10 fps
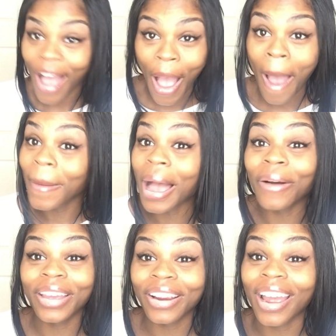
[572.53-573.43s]
I'm
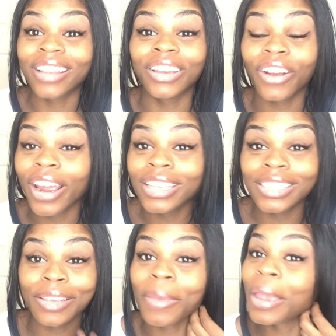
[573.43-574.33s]
out here acting
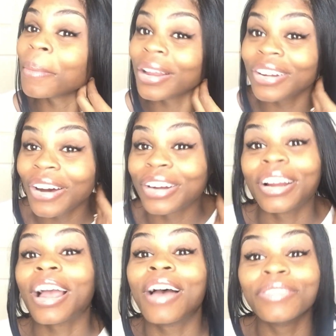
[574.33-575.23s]
crazy. Me and my daughter
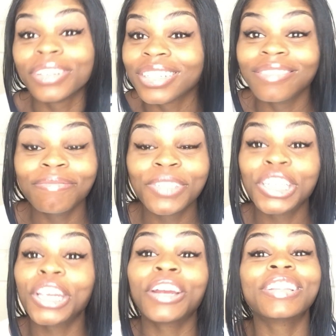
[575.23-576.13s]
having
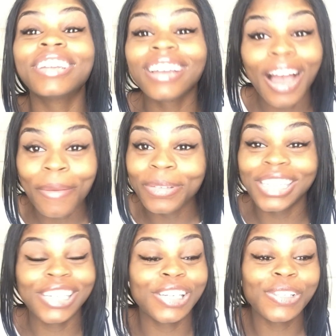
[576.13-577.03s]
cheerleading
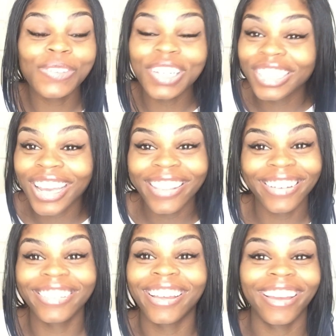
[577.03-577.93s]
competitions with each
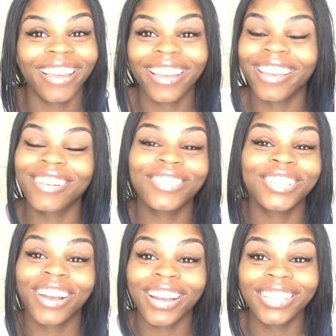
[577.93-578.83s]
other, like, it
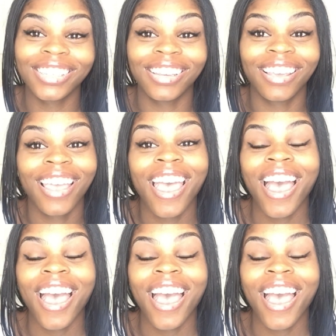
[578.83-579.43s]
was crazy.